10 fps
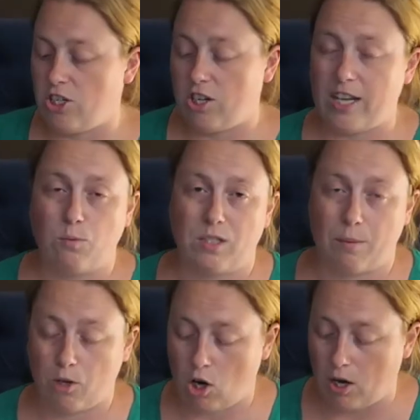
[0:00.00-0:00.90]
you guys with
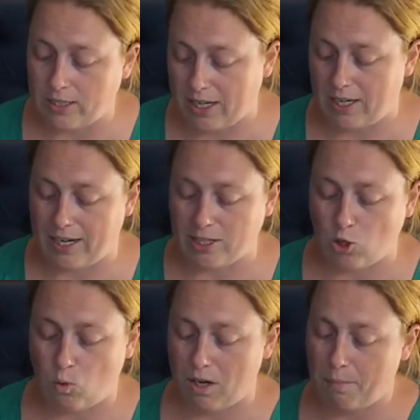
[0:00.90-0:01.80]
some content, and I
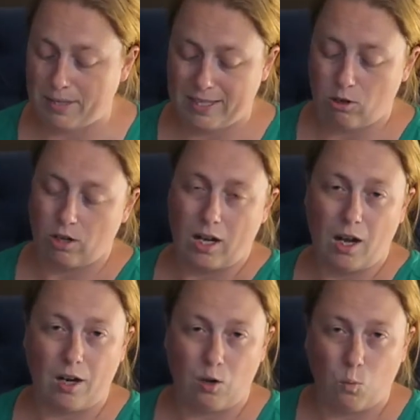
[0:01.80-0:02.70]
don't want to miss out
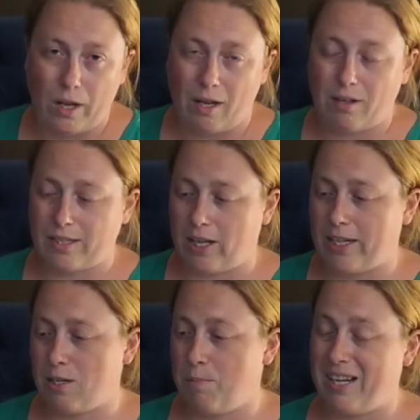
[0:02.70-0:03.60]
on a week because I'd
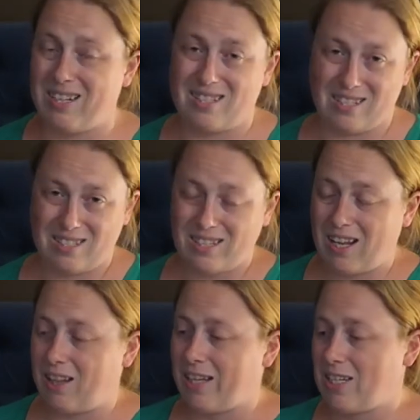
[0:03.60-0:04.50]
like to be consistent
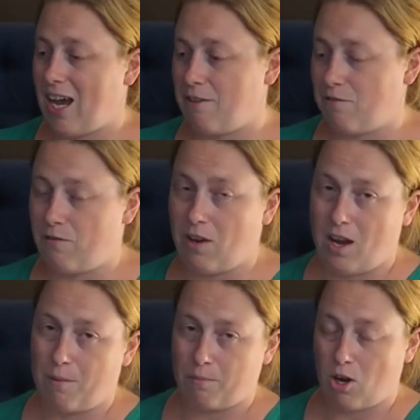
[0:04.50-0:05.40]
and like to
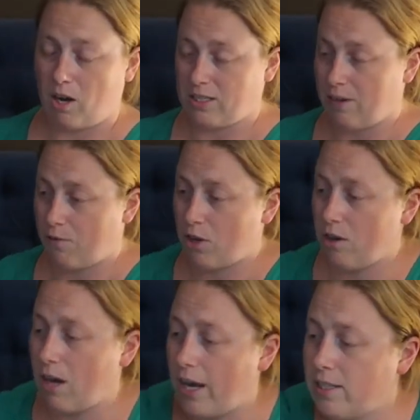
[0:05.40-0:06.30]
have content for
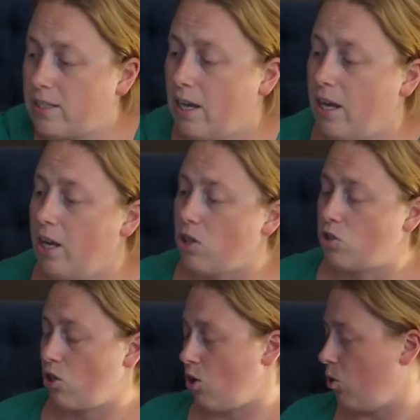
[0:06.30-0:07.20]
you guys.
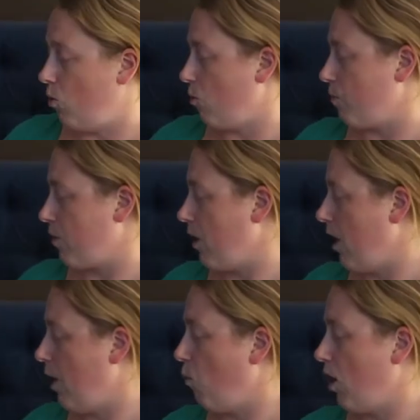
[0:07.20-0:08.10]
So
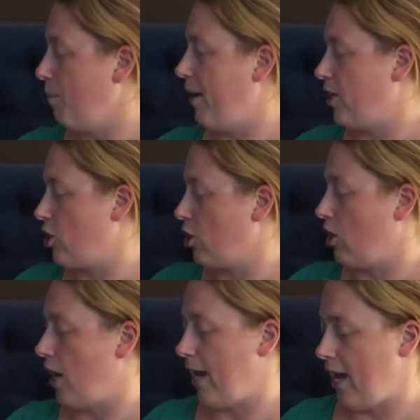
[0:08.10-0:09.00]
I want to make
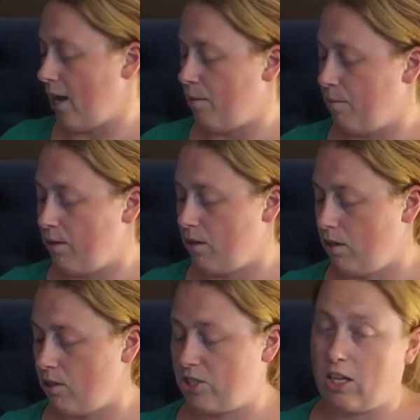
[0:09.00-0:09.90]
sure I am
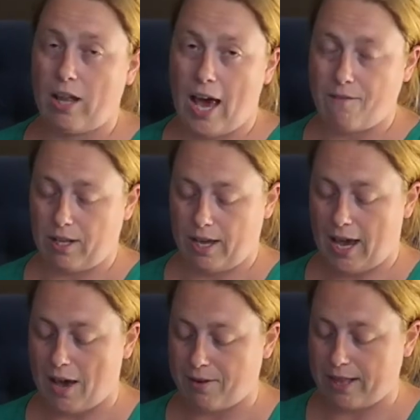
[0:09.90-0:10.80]
still
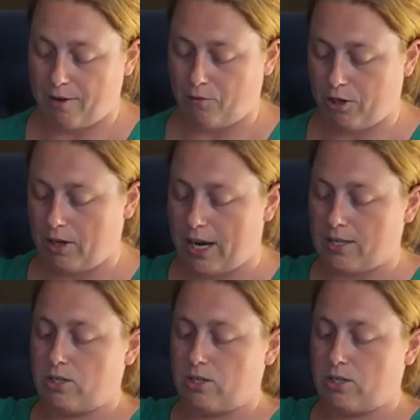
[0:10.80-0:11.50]
having that for you guys.